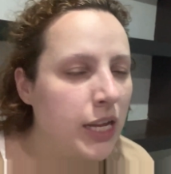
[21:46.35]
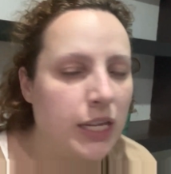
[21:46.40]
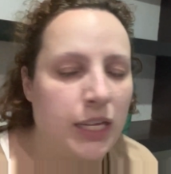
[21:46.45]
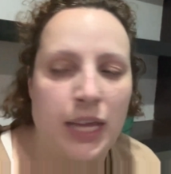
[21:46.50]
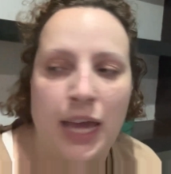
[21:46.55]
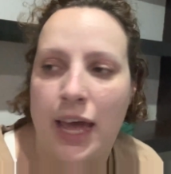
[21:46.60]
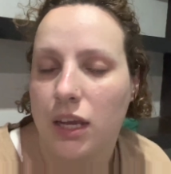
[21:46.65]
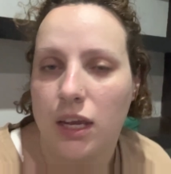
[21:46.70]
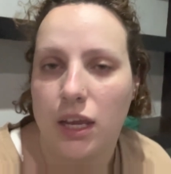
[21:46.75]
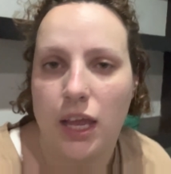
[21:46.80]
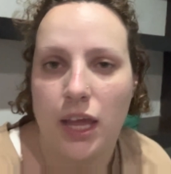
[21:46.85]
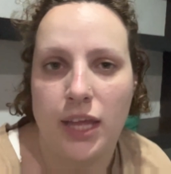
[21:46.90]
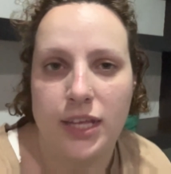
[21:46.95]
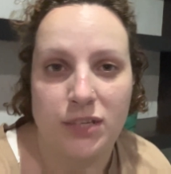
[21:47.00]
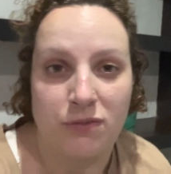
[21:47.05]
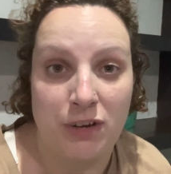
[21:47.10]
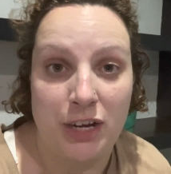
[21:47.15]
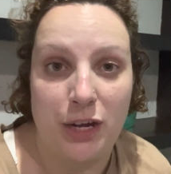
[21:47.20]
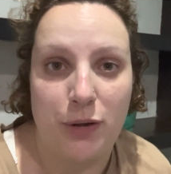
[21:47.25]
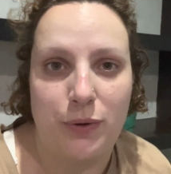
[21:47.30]
Yeah, it's
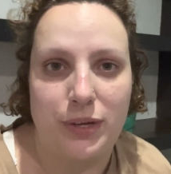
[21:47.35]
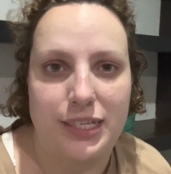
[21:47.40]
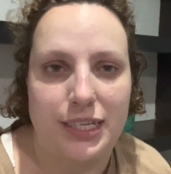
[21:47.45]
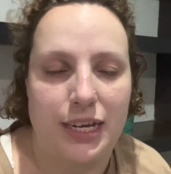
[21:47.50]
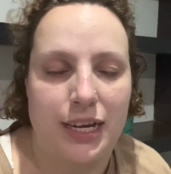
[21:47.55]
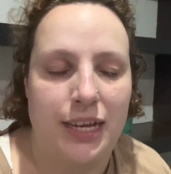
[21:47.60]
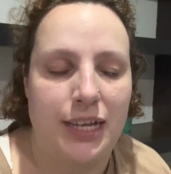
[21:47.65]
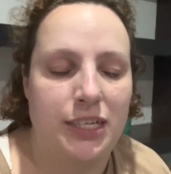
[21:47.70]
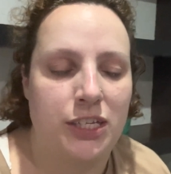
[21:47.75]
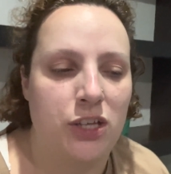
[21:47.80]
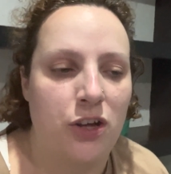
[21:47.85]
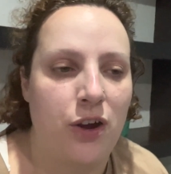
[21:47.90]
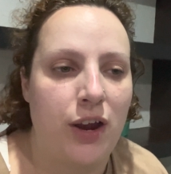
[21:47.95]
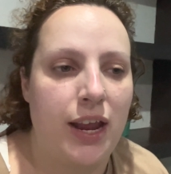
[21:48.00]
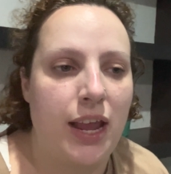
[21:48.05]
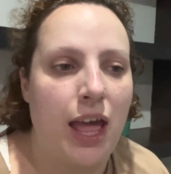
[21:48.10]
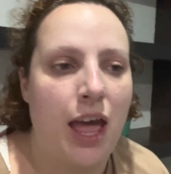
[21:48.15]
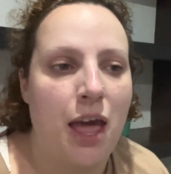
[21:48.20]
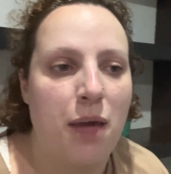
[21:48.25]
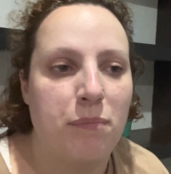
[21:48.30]
really noisy in here,
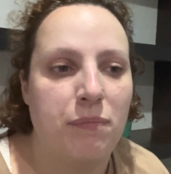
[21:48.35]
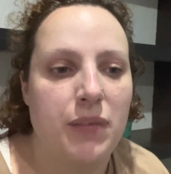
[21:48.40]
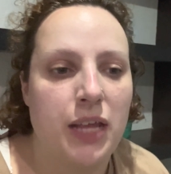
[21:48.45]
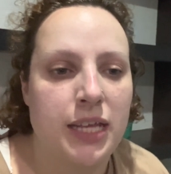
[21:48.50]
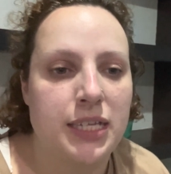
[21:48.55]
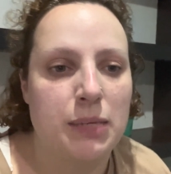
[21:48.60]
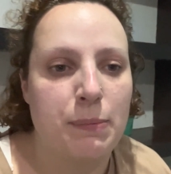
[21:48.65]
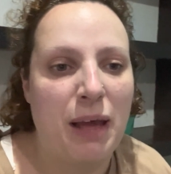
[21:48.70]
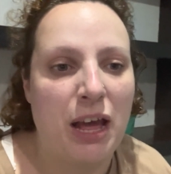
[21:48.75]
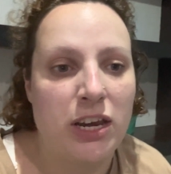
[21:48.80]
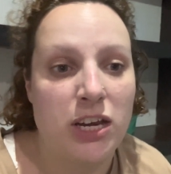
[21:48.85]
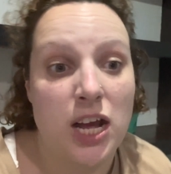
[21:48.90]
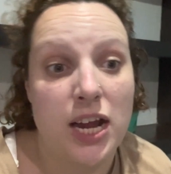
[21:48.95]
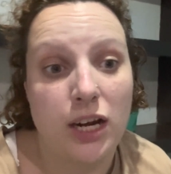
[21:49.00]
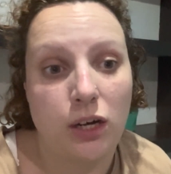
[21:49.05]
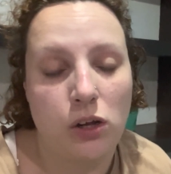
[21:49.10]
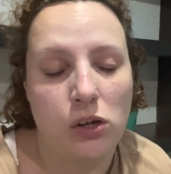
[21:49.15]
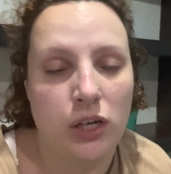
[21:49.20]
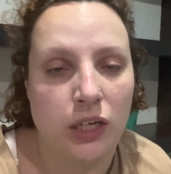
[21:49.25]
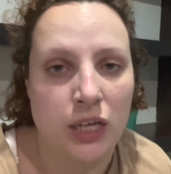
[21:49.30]
sorry. It's about 9
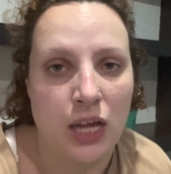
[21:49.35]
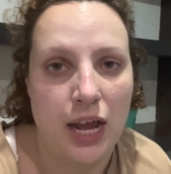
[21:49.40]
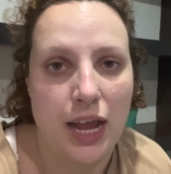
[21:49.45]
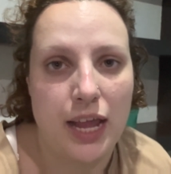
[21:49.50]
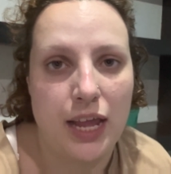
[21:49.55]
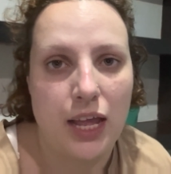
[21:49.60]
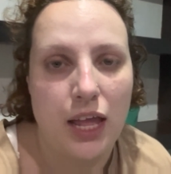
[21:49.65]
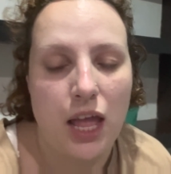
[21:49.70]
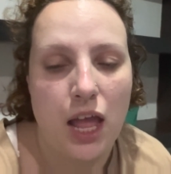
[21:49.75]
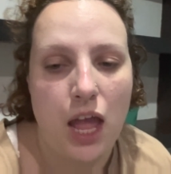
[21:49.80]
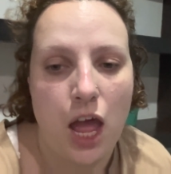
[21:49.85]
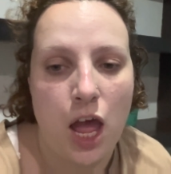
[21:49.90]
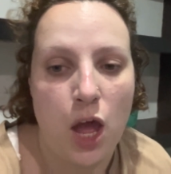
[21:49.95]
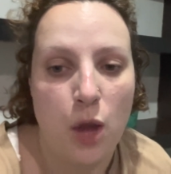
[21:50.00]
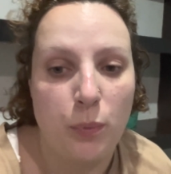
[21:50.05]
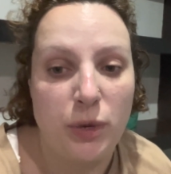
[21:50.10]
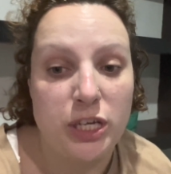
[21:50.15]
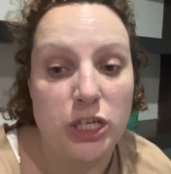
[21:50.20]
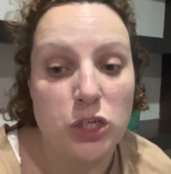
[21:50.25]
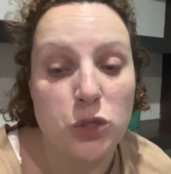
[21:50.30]
o'clock at night.
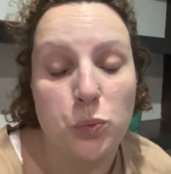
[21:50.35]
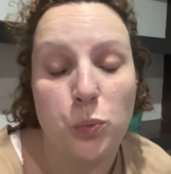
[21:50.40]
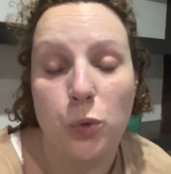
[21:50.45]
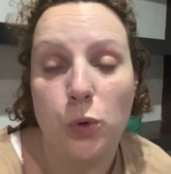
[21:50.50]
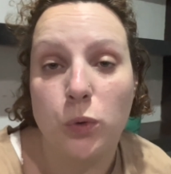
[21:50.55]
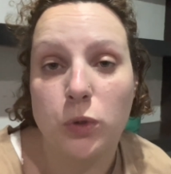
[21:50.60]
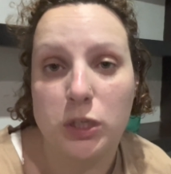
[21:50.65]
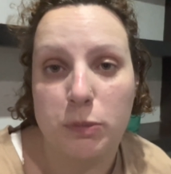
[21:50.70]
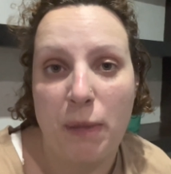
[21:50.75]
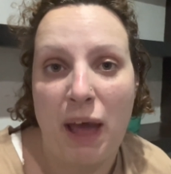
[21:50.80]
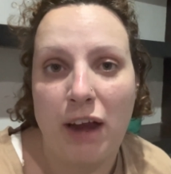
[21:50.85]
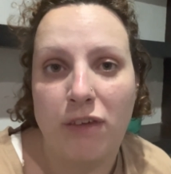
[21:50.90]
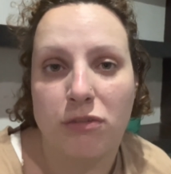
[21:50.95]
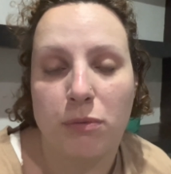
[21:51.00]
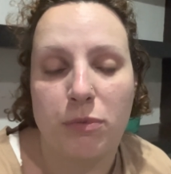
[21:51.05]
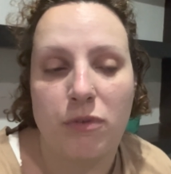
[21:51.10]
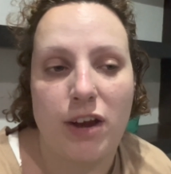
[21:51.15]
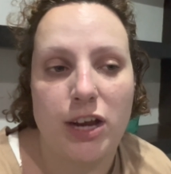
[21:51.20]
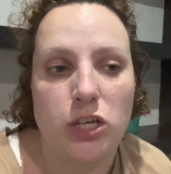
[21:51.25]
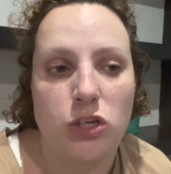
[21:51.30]
We just walked back from
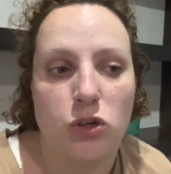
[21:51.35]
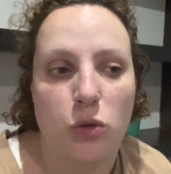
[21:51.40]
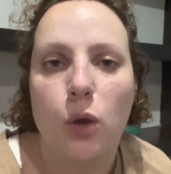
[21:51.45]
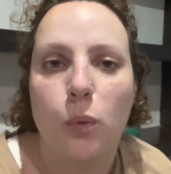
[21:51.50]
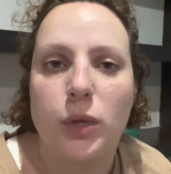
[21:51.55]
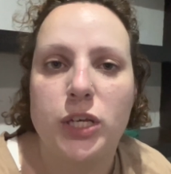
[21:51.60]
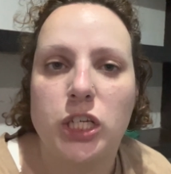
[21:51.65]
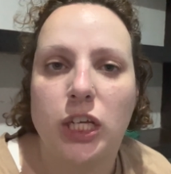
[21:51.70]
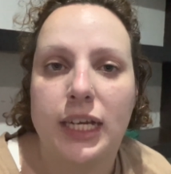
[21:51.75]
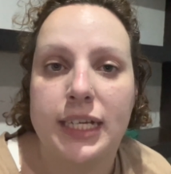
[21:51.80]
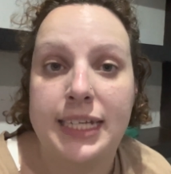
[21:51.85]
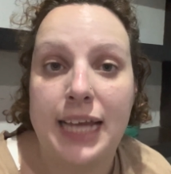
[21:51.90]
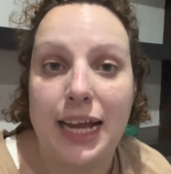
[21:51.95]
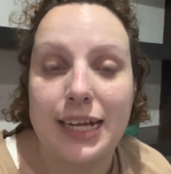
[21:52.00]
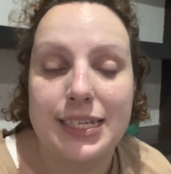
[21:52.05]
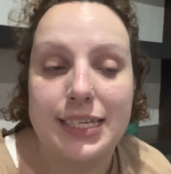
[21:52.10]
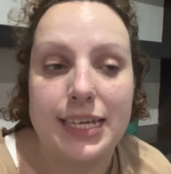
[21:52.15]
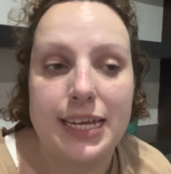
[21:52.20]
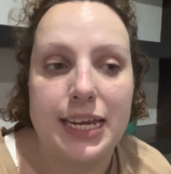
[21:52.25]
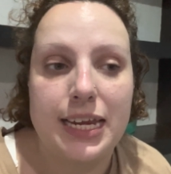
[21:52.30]
the restaurant. We took a
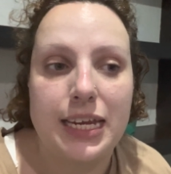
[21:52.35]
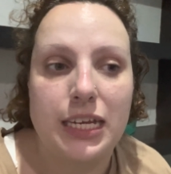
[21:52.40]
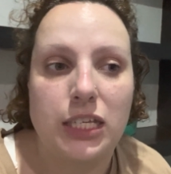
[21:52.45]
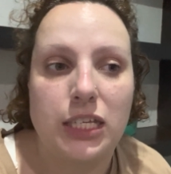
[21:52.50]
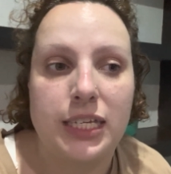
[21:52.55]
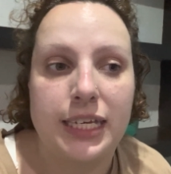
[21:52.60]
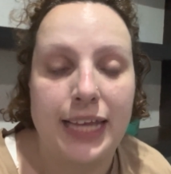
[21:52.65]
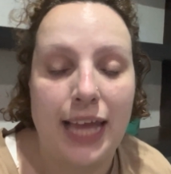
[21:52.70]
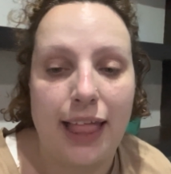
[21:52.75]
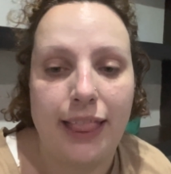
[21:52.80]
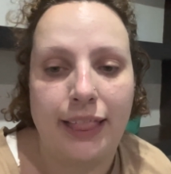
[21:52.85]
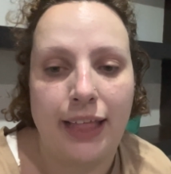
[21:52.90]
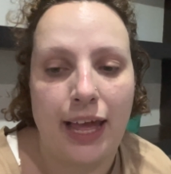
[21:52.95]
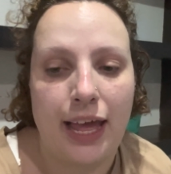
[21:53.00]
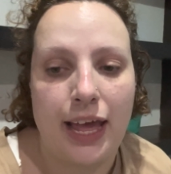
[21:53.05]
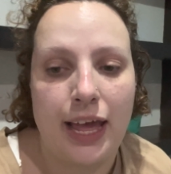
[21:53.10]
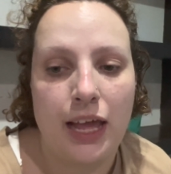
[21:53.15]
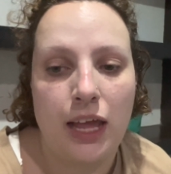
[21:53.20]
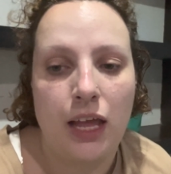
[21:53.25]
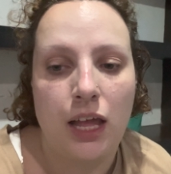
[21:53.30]
taxi to get
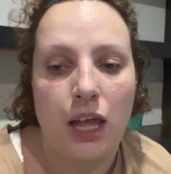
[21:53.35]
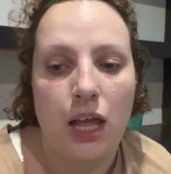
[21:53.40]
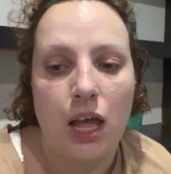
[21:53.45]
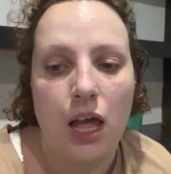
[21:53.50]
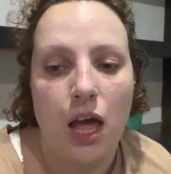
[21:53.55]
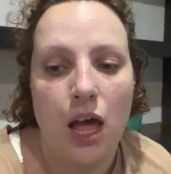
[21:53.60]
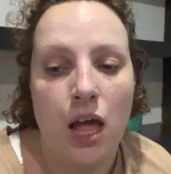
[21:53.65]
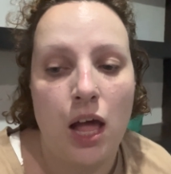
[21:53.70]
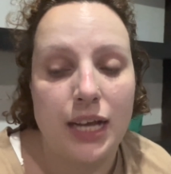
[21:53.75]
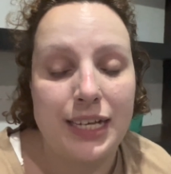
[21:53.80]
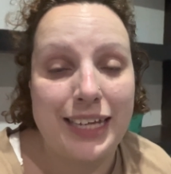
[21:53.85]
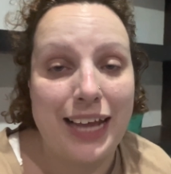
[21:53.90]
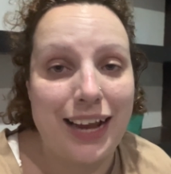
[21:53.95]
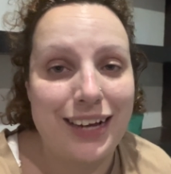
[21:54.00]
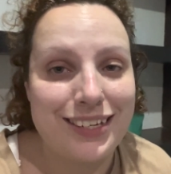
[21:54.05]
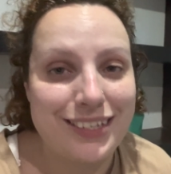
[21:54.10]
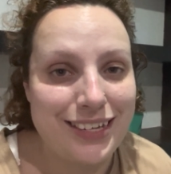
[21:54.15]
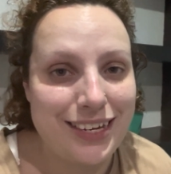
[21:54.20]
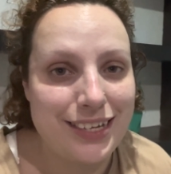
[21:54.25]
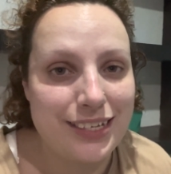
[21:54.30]
there.
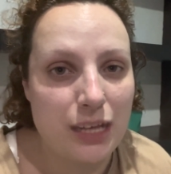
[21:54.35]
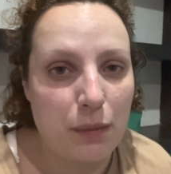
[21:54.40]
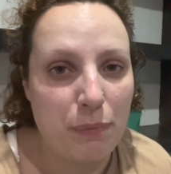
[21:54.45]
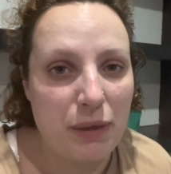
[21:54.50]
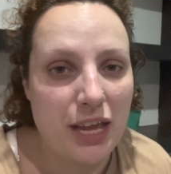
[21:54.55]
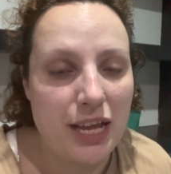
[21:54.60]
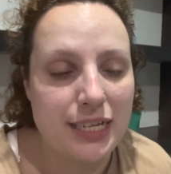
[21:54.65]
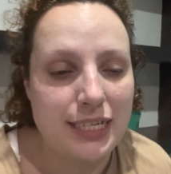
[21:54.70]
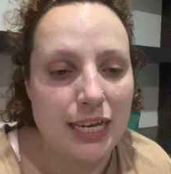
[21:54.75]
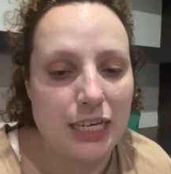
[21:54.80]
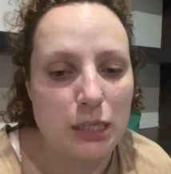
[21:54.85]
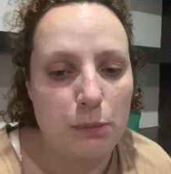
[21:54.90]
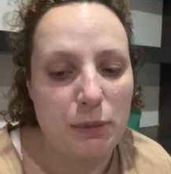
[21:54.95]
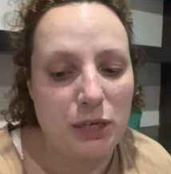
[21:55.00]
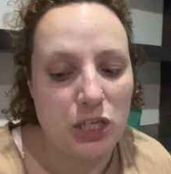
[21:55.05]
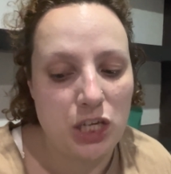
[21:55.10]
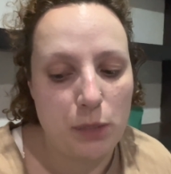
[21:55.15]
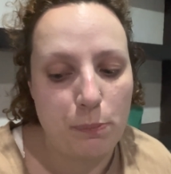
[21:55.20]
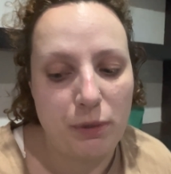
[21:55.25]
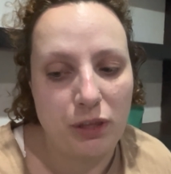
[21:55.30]
Taxis up here tend to be
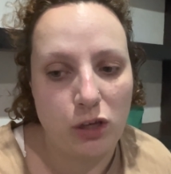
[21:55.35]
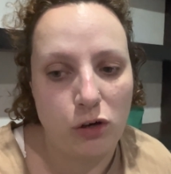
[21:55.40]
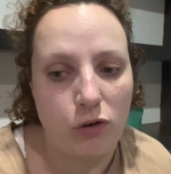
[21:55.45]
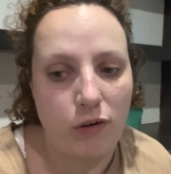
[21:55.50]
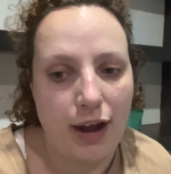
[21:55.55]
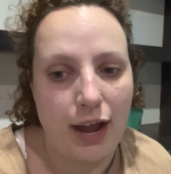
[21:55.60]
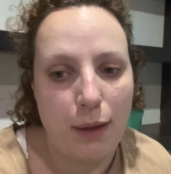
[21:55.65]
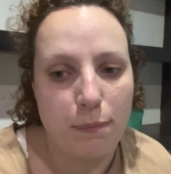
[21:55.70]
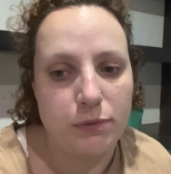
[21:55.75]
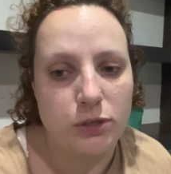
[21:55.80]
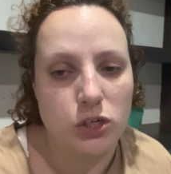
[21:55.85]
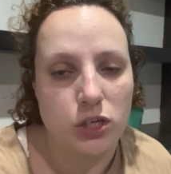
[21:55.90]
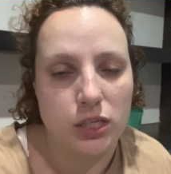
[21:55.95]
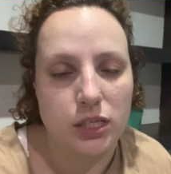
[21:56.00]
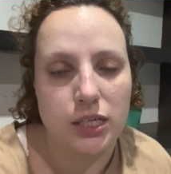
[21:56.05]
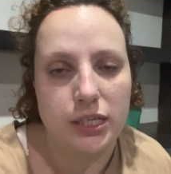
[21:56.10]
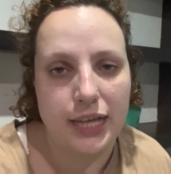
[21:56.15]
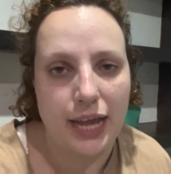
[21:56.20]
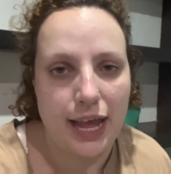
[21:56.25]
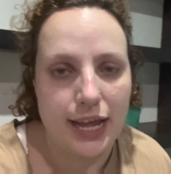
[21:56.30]
cheaper than Grabs, just
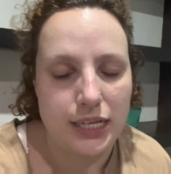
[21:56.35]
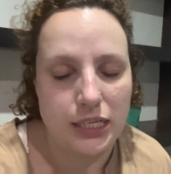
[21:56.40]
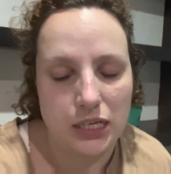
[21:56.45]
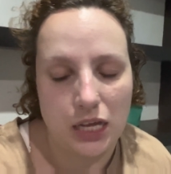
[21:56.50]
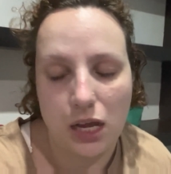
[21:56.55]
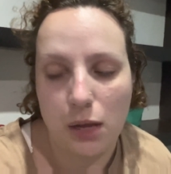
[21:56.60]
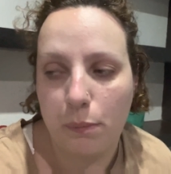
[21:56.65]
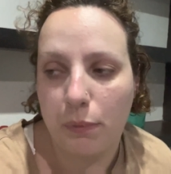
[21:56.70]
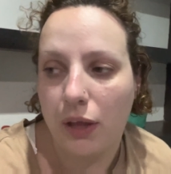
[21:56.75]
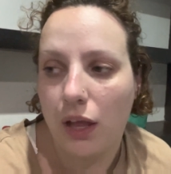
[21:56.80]
as a heads up.